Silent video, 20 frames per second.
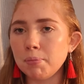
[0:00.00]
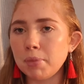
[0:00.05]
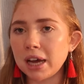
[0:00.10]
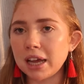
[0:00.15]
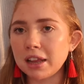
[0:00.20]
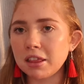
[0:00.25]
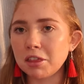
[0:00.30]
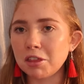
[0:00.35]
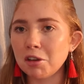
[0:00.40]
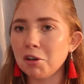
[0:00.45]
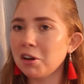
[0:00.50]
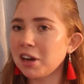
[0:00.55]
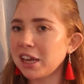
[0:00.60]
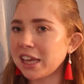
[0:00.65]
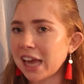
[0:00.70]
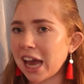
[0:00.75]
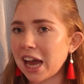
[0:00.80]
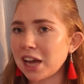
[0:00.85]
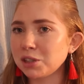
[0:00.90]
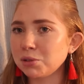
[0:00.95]
but the only
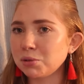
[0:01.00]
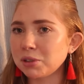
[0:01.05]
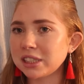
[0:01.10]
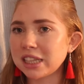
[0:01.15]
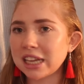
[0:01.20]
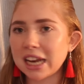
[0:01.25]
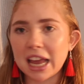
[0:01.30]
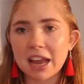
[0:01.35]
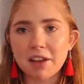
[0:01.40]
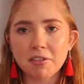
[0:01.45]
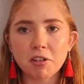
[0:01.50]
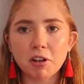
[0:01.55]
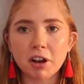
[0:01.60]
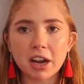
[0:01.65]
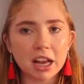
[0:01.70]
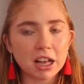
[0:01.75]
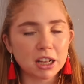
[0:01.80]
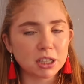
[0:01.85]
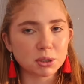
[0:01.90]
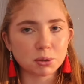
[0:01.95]
catch was that
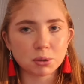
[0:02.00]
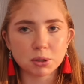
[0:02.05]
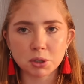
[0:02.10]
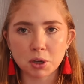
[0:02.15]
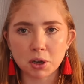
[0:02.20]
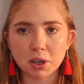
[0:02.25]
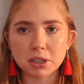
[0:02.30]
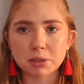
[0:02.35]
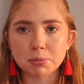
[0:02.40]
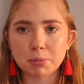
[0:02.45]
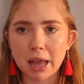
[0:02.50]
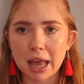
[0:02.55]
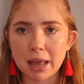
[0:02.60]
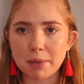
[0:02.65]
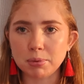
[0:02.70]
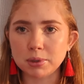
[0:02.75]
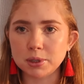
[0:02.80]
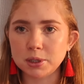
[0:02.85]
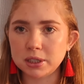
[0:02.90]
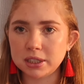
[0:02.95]
everyone else was going to be
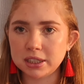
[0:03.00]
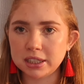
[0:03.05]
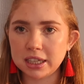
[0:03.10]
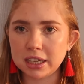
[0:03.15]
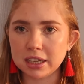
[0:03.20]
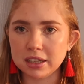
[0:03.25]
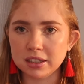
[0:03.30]
able to see